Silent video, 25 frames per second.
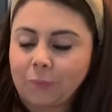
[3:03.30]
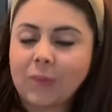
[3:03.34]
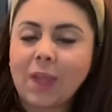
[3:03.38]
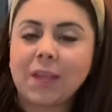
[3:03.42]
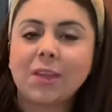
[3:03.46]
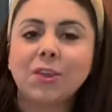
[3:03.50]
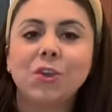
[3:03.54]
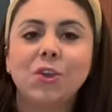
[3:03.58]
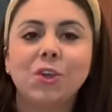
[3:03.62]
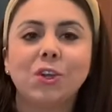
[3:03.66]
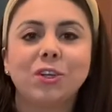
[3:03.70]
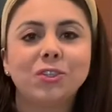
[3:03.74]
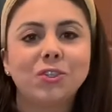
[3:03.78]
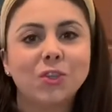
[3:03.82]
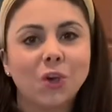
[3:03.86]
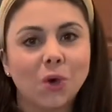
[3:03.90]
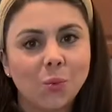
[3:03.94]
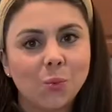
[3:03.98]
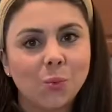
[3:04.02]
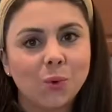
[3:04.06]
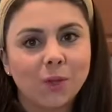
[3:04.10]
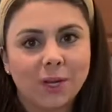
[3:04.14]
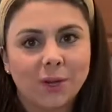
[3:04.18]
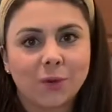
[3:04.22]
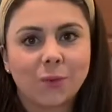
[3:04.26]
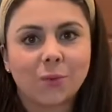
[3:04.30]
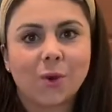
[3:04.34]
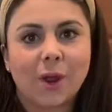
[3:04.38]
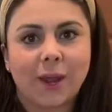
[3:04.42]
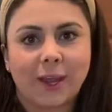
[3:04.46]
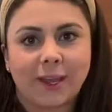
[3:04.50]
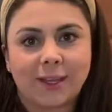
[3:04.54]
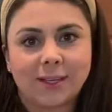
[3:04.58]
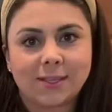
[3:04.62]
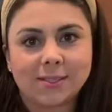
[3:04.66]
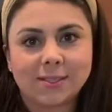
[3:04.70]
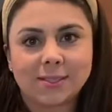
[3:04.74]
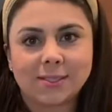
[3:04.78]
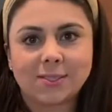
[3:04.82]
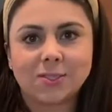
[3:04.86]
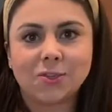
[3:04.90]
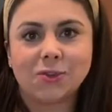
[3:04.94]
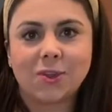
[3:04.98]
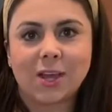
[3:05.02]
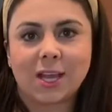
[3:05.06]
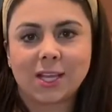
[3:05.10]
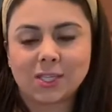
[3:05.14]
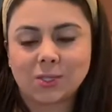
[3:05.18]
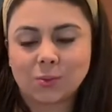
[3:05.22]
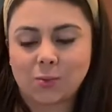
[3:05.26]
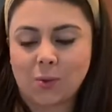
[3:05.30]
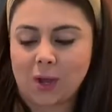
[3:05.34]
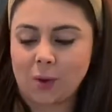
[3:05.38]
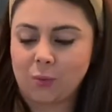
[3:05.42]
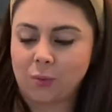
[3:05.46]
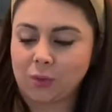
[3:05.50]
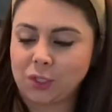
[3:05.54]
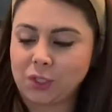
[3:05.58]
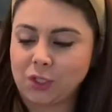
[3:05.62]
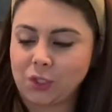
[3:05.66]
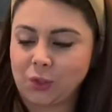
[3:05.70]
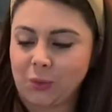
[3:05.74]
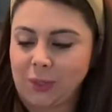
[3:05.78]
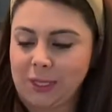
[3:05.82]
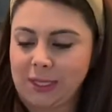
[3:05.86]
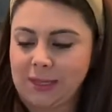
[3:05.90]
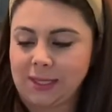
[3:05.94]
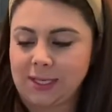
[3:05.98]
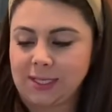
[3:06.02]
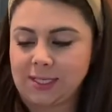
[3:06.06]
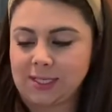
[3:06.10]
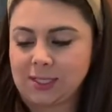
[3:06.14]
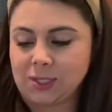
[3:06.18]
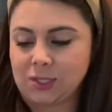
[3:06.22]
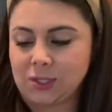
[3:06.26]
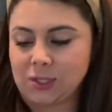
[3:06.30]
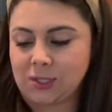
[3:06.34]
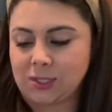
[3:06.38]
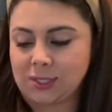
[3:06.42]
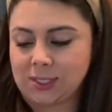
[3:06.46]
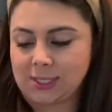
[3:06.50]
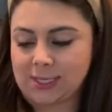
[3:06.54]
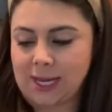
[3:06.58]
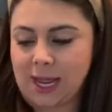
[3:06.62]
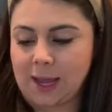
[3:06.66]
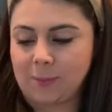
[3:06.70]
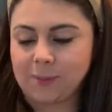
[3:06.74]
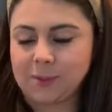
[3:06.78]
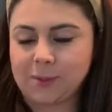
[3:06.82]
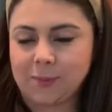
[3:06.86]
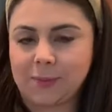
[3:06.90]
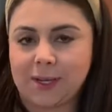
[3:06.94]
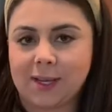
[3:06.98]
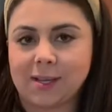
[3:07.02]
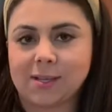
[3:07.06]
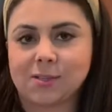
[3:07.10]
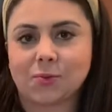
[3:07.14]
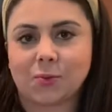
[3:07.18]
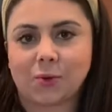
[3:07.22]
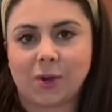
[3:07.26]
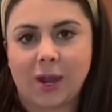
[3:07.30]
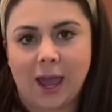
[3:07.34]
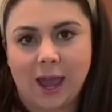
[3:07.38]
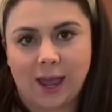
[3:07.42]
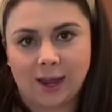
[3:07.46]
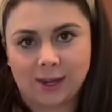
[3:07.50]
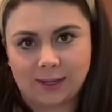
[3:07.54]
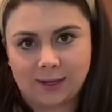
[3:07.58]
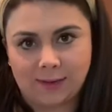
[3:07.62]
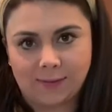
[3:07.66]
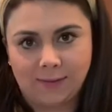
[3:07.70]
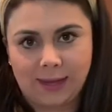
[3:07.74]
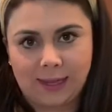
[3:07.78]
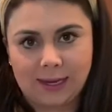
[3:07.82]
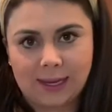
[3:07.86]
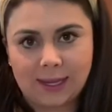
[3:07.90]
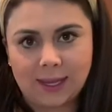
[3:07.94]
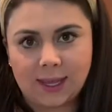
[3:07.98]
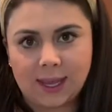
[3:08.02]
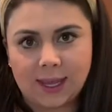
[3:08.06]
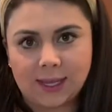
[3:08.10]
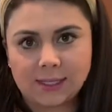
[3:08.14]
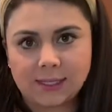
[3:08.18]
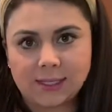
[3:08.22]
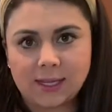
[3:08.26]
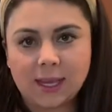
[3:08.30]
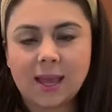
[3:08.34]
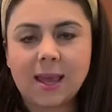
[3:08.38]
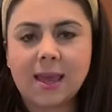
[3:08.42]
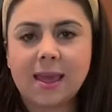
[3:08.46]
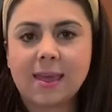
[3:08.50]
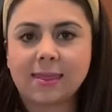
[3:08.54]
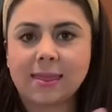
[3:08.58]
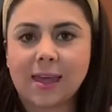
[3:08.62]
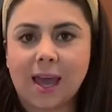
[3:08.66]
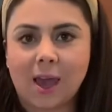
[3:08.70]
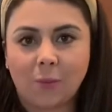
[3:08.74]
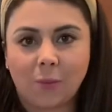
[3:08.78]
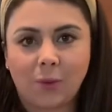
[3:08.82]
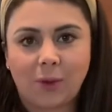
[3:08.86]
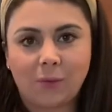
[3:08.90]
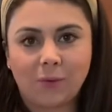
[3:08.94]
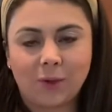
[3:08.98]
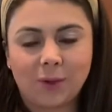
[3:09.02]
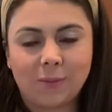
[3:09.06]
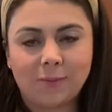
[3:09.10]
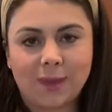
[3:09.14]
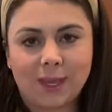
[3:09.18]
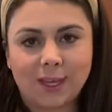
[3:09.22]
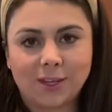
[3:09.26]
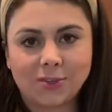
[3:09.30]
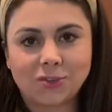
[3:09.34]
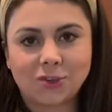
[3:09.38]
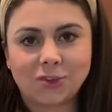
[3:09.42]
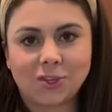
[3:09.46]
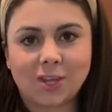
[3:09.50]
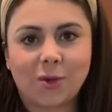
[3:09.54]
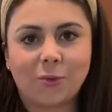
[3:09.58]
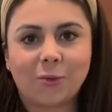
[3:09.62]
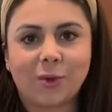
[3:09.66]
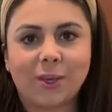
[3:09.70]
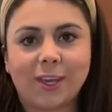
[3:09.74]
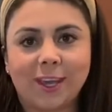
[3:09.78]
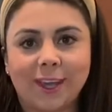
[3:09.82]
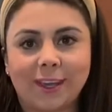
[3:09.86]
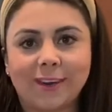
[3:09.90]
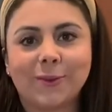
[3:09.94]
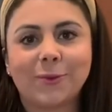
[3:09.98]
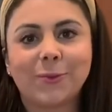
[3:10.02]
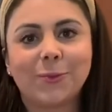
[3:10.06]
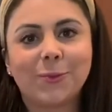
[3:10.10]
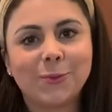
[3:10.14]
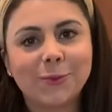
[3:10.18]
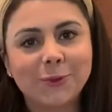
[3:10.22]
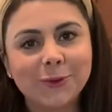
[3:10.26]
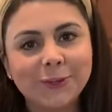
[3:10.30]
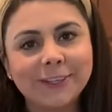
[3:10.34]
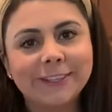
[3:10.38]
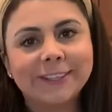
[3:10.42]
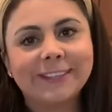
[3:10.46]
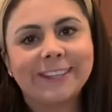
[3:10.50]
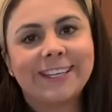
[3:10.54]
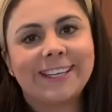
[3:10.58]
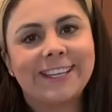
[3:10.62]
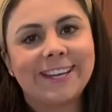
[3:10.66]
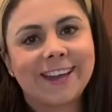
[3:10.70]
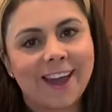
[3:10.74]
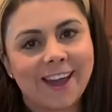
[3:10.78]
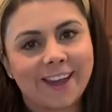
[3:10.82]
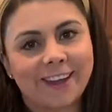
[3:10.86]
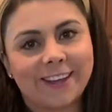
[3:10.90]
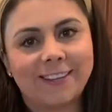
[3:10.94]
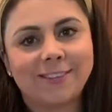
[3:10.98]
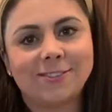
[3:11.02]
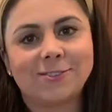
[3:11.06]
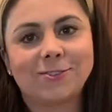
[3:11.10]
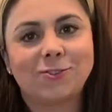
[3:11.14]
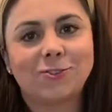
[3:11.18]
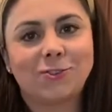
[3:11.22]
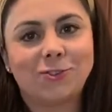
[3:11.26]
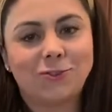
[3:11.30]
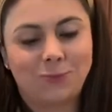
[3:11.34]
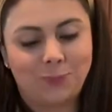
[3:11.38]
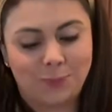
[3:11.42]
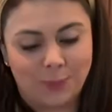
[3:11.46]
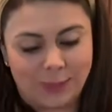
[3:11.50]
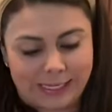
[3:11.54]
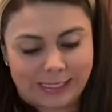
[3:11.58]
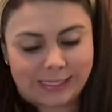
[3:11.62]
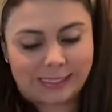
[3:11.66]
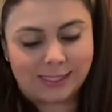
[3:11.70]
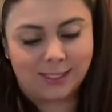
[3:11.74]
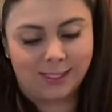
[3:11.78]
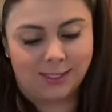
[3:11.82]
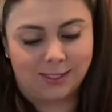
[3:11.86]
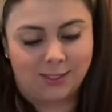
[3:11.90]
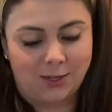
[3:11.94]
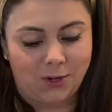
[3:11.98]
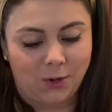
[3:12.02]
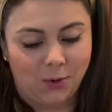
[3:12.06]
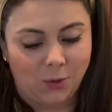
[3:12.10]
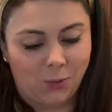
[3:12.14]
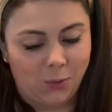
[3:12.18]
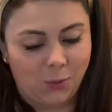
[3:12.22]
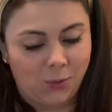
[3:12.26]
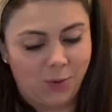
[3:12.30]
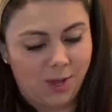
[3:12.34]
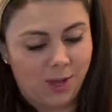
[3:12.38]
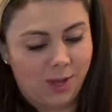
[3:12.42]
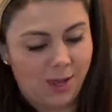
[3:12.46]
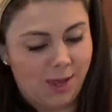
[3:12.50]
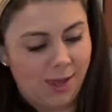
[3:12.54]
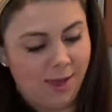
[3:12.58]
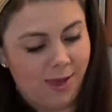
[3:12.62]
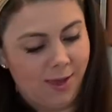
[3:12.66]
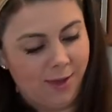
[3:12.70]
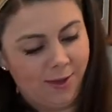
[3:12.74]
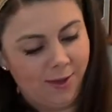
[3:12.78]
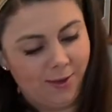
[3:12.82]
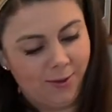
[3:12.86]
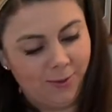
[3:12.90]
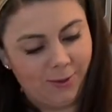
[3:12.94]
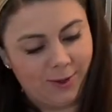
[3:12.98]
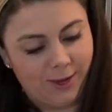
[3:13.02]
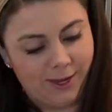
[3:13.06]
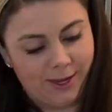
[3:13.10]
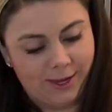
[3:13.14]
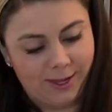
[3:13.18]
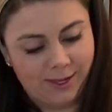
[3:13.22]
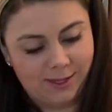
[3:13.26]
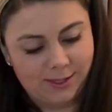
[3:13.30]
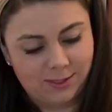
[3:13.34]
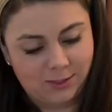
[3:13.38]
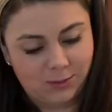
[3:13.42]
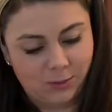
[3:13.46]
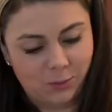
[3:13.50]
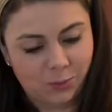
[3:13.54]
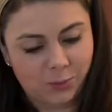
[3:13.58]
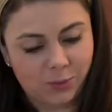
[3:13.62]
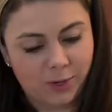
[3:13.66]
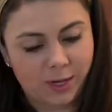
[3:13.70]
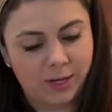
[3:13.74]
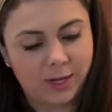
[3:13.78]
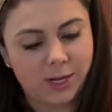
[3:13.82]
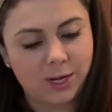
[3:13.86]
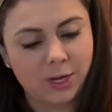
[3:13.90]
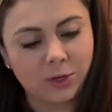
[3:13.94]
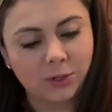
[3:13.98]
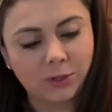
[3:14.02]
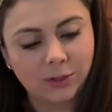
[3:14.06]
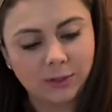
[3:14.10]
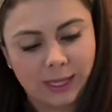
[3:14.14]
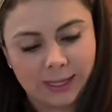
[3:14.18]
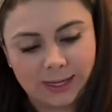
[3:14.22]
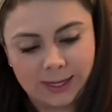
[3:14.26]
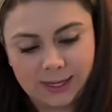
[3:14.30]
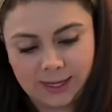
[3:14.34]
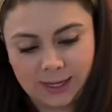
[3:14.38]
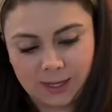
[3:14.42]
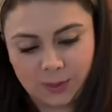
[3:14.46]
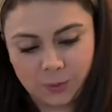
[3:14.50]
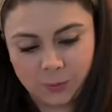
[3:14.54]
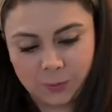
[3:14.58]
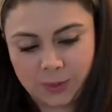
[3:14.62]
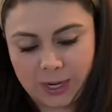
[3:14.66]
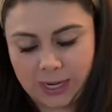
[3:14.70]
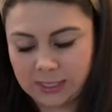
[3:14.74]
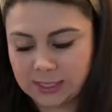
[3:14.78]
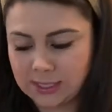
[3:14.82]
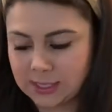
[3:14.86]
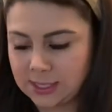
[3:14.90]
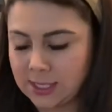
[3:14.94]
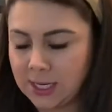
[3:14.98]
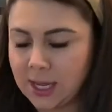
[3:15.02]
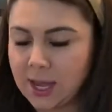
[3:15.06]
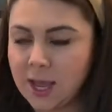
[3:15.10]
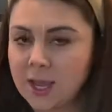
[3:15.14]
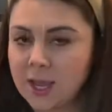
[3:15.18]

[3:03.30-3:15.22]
your dough wouldn't rise. So that's why we're doing these steps, because we're activating it. That way we make sure that we get a really nice pizza dough. Okay, so right here, letting it rest.